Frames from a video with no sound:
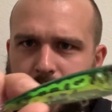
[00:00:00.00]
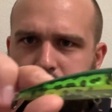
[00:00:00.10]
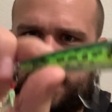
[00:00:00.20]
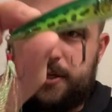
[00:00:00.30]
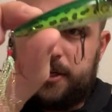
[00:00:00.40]

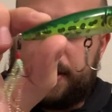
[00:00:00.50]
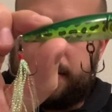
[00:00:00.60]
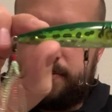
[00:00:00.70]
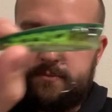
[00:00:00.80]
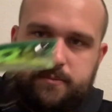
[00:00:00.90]
Good looking
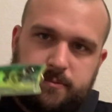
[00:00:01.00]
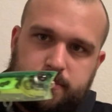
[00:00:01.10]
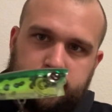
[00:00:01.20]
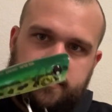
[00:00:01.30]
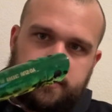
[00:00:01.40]

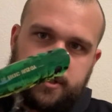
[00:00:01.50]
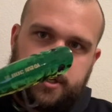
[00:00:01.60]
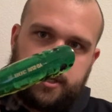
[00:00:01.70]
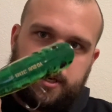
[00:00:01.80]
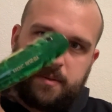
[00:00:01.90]

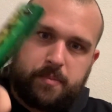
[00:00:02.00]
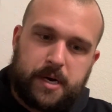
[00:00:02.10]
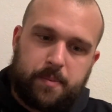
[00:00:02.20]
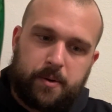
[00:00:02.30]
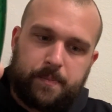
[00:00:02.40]

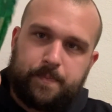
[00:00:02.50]
popper.